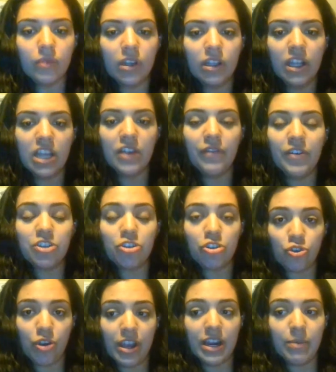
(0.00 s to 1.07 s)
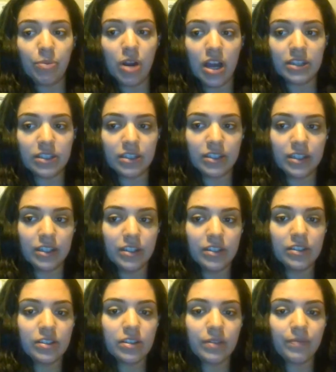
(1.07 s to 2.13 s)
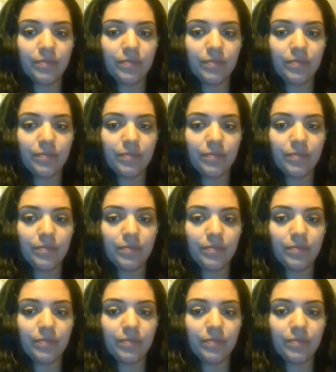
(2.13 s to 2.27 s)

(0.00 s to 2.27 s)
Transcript: the individual's creative processes,